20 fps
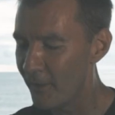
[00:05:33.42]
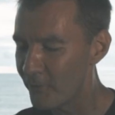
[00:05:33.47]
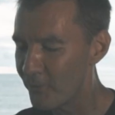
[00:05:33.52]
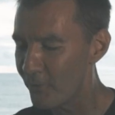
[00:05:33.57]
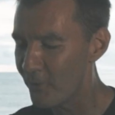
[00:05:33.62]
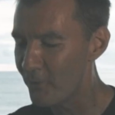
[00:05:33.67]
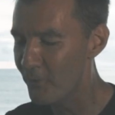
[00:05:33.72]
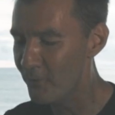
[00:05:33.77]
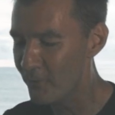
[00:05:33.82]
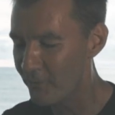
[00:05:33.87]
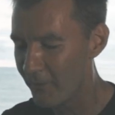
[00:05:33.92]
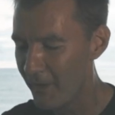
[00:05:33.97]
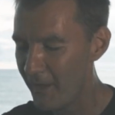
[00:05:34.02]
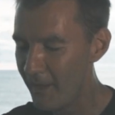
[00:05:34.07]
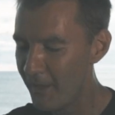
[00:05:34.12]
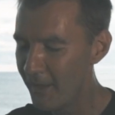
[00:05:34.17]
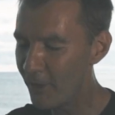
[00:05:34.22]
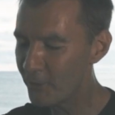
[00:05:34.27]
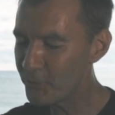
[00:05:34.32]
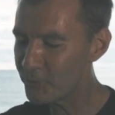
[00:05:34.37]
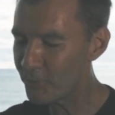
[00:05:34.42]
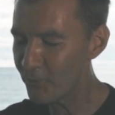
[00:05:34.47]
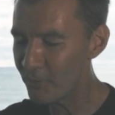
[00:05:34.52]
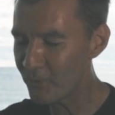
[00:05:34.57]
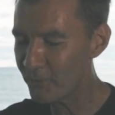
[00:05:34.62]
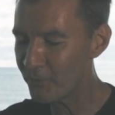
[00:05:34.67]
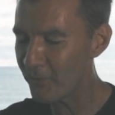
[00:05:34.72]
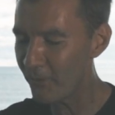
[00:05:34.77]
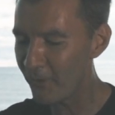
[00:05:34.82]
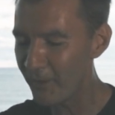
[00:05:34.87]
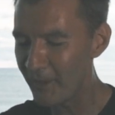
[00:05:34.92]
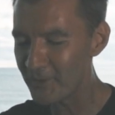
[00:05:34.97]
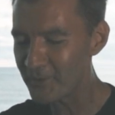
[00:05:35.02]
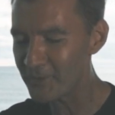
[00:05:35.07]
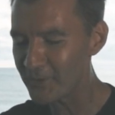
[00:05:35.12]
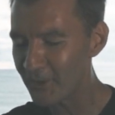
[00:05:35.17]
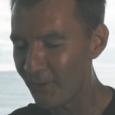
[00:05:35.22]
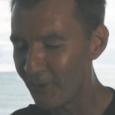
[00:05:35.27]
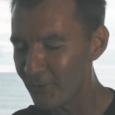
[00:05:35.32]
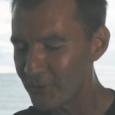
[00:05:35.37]
"Groove, a true fire
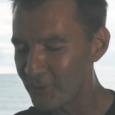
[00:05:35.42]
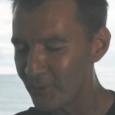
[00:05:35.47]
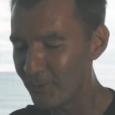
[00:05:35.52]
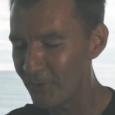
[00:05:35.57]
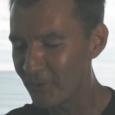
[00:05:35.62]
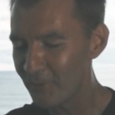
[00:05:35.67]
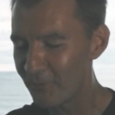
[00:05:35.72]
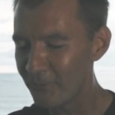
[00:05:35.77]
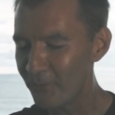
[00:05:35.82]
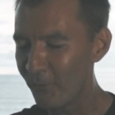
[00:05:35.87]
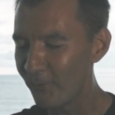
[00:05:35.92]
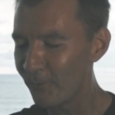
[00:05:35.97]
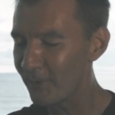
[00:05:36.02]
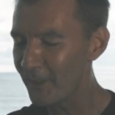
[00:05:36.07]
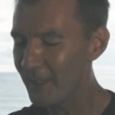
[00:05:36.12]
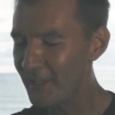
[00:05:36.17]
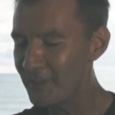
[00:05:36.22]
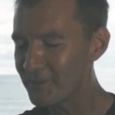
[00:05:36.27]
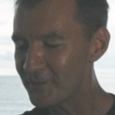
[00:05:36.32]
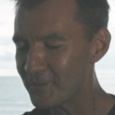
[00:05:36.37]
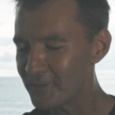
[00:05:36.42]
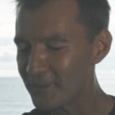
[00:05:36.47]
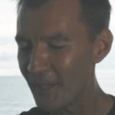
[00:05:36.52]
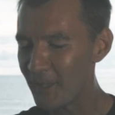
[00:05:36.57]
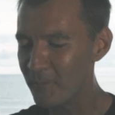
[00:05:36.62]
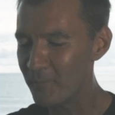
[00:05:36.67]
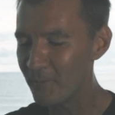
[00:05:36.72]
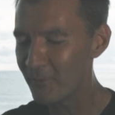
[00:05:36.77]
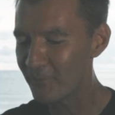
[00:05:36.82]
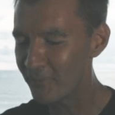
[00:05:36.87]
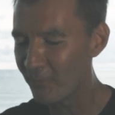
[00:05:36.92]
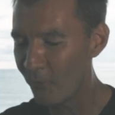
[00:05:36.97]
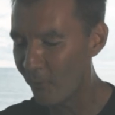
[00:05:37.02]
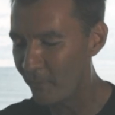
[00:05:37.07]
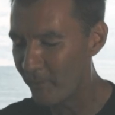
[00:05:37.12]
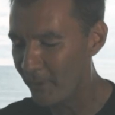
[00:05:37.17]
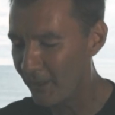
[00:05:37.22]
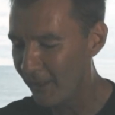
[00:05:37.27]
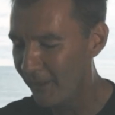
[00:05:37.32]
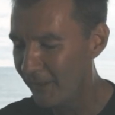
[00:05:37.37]
starter with full entertainment
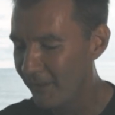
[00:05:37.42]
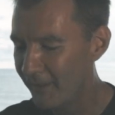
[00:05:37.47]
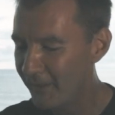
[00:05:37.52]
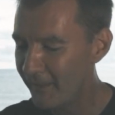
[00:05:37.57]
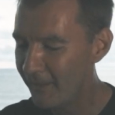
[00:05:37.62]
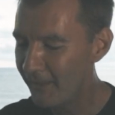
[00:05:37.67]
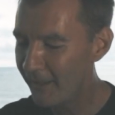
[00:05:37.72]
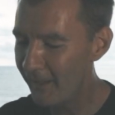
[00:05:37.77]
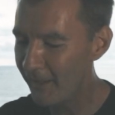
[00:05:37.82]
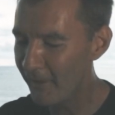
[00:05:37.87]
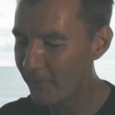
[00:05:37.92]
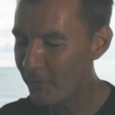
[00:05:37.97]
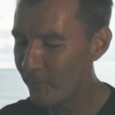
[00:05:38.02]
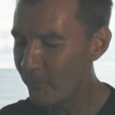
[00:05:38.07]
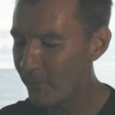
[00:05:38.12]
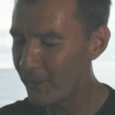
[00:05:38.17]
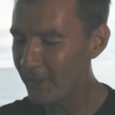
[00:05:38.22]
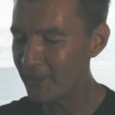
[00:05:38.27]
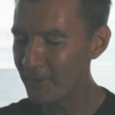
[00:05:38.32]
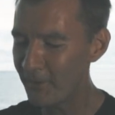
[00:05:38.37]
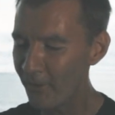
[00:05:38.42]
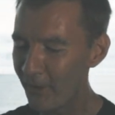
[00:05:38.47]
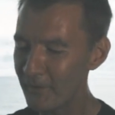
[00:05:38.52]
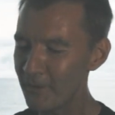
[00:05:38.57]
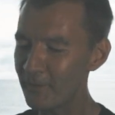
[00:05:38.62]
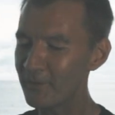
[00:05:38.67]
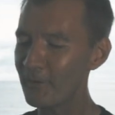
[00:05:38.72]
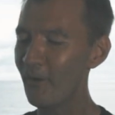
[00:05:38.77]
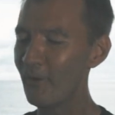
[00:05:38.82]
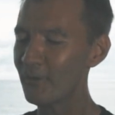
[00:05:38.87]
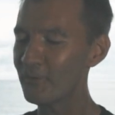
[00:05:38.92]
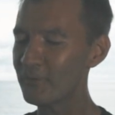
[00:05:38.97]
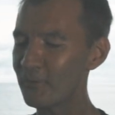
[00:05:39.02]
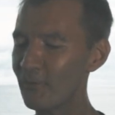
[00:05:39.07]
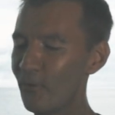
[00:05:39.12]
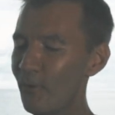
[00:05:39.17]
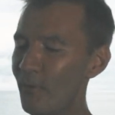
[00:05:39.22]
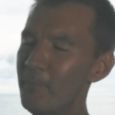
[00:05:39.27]
formula that will ignite the dance floor